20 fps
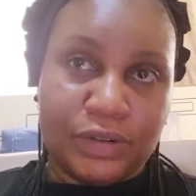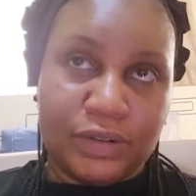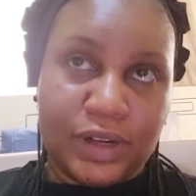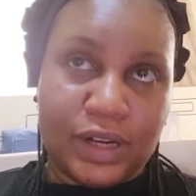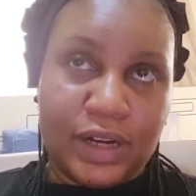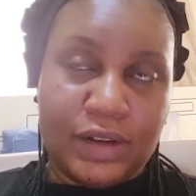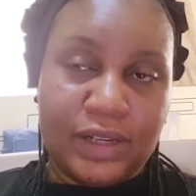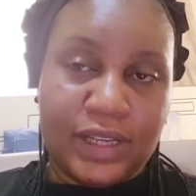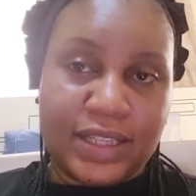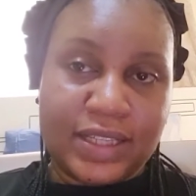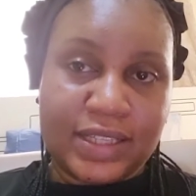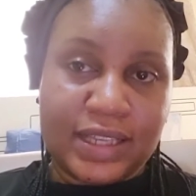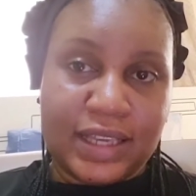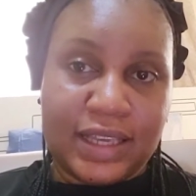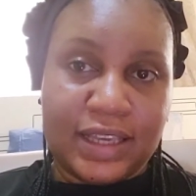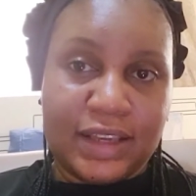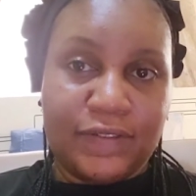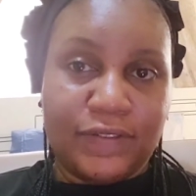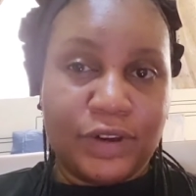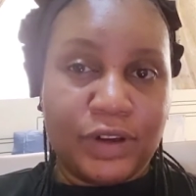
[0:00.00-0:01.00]
how will I say,
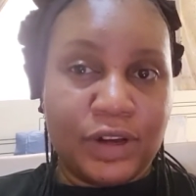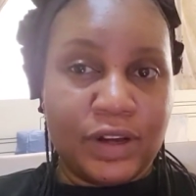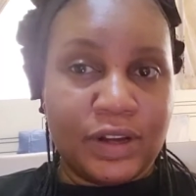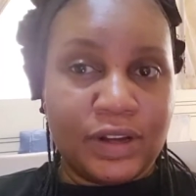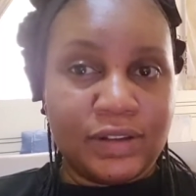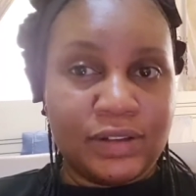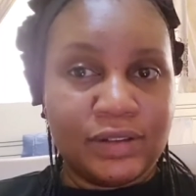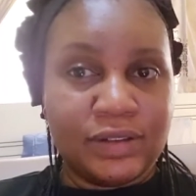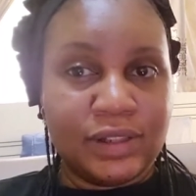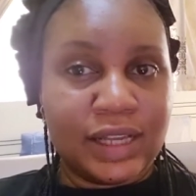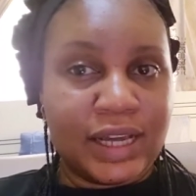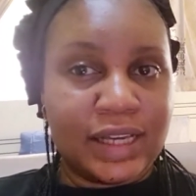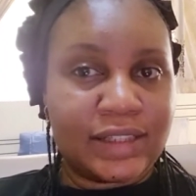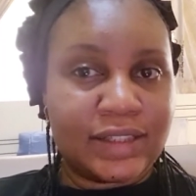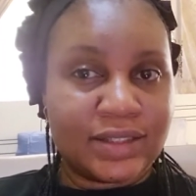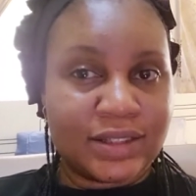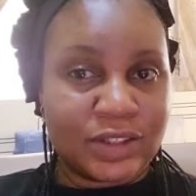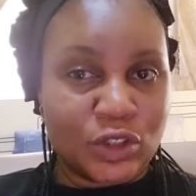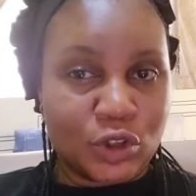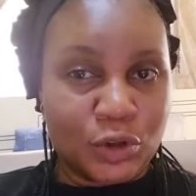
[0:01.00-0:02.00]
if you're like
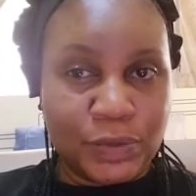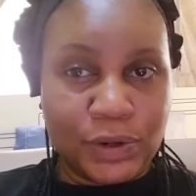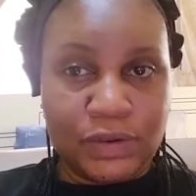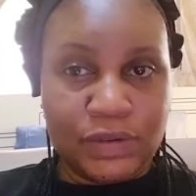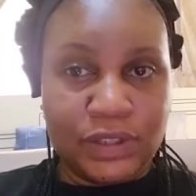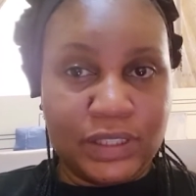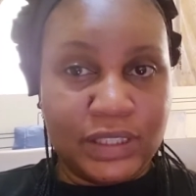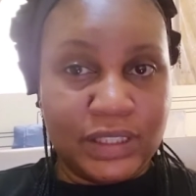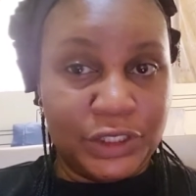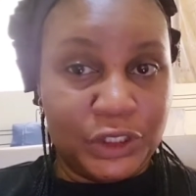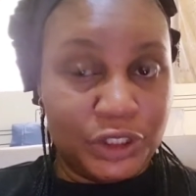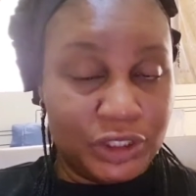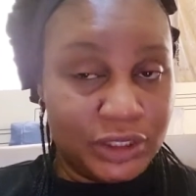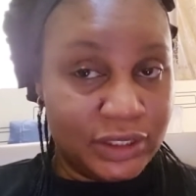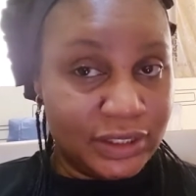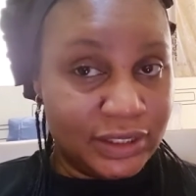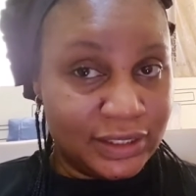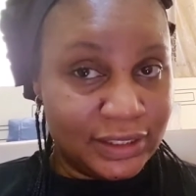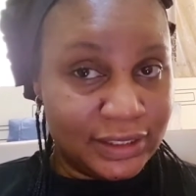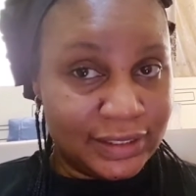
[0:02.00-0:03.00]
super
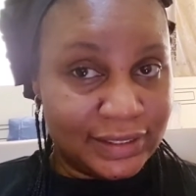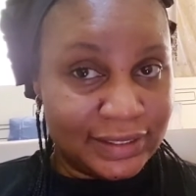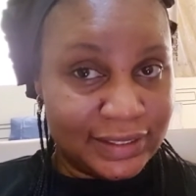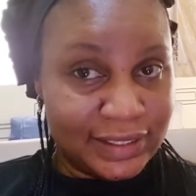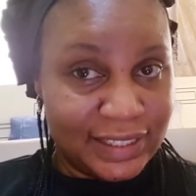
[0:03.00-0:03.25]
religious,